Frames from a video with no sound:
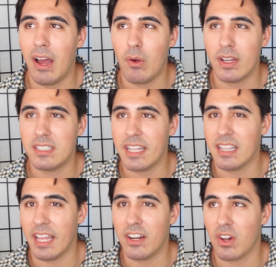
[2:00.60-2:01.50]
out a day
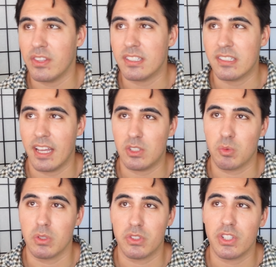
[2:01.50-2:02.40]
later on the
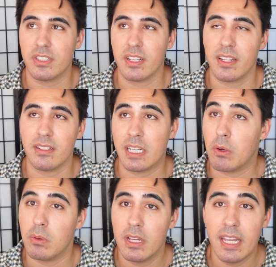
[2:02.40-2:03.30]
schedule, just, you
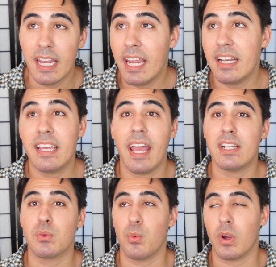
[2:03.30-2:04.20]
know, in
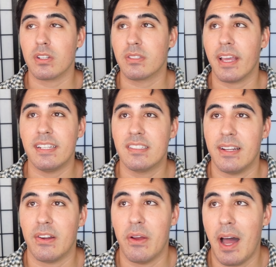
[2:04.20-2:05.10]
case worst case
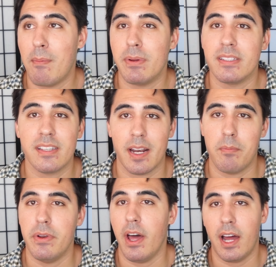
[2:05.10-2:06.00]
scenario happens and
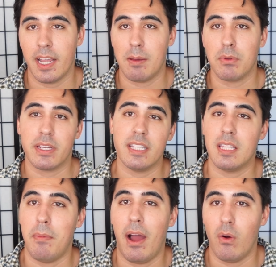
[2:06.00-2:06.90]
I'm not able to get
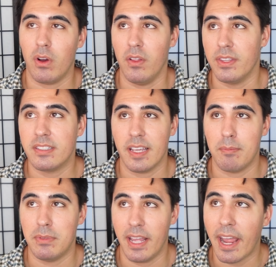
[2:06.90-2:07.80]
them out on the
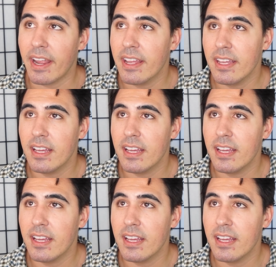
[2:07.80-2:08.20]
same day.